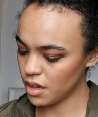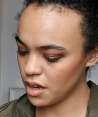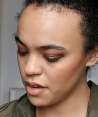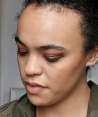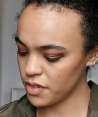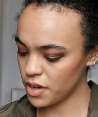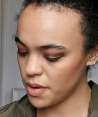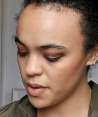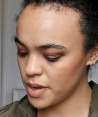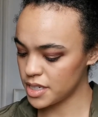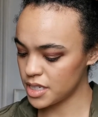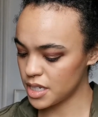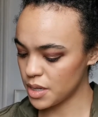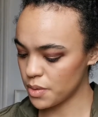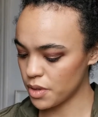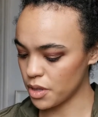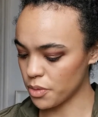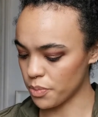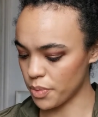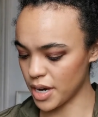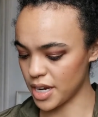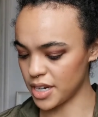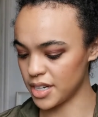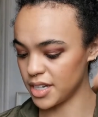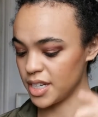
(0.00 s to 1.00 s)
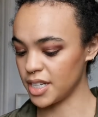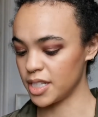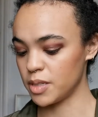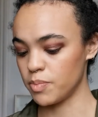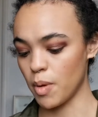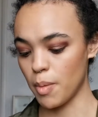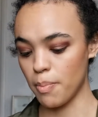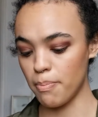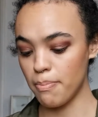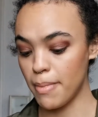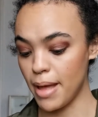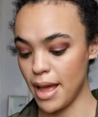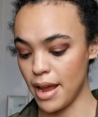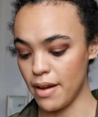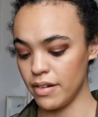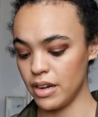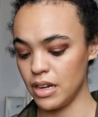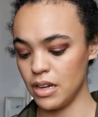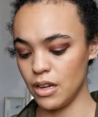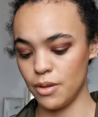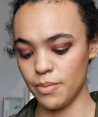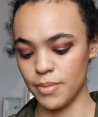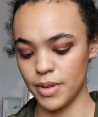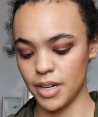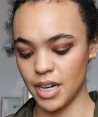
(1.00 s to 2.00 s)
I have no idea what the brand is, but
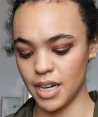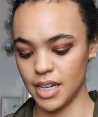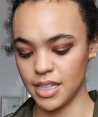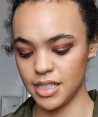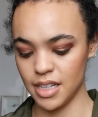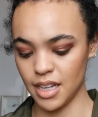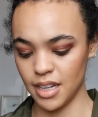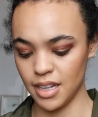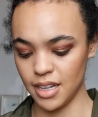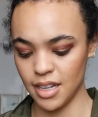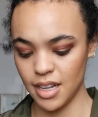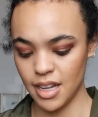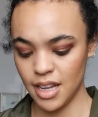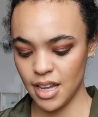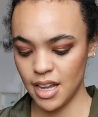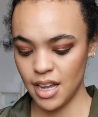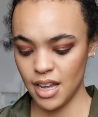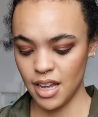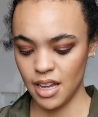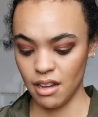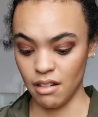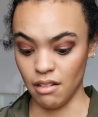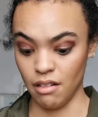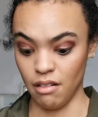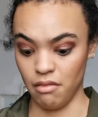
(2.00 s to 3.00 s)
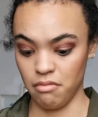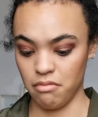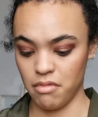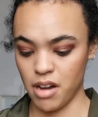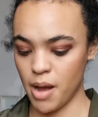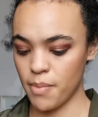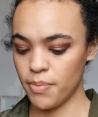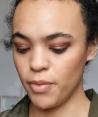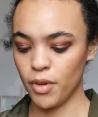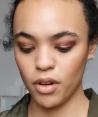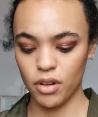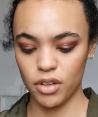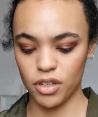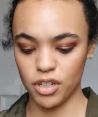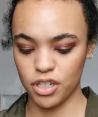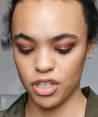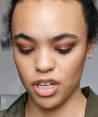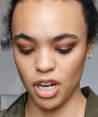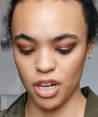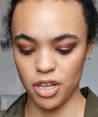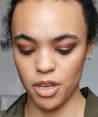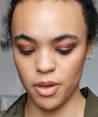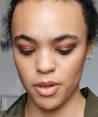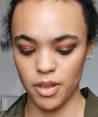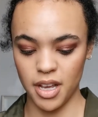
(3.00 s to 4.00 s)
Mary Luminizer. I'm not going to
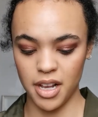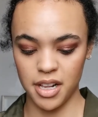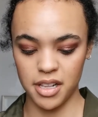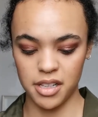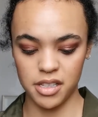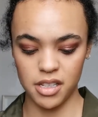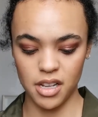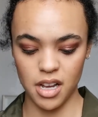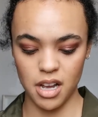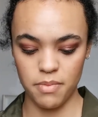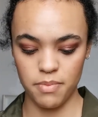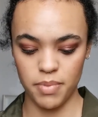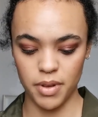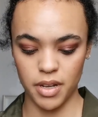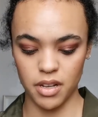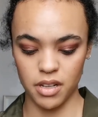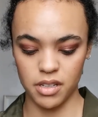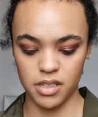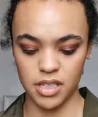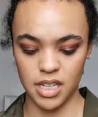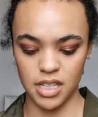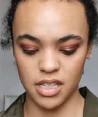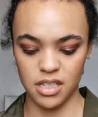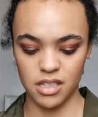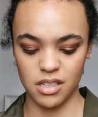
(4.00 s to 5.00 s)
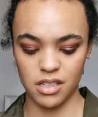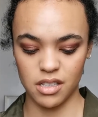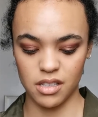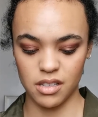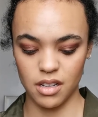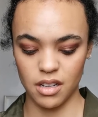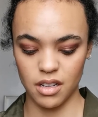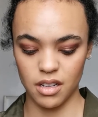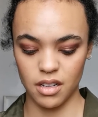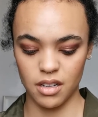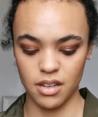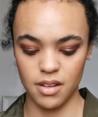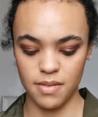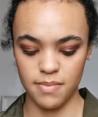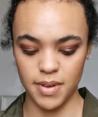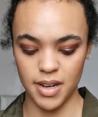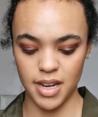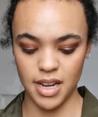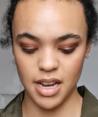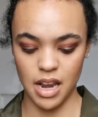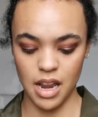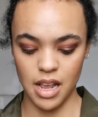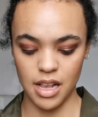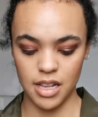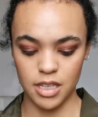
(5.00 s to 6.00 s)
show you the inside because it's
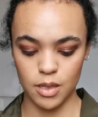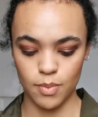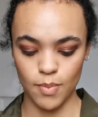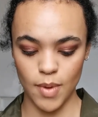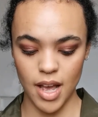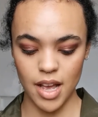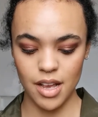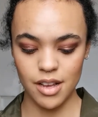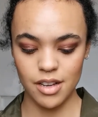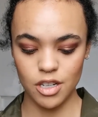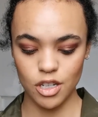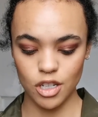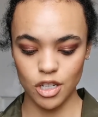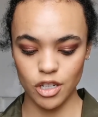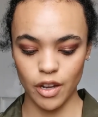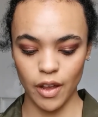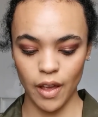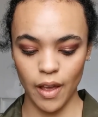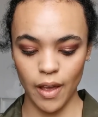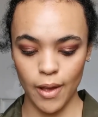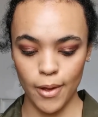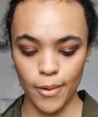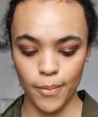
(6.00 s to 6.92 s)
completely smashed.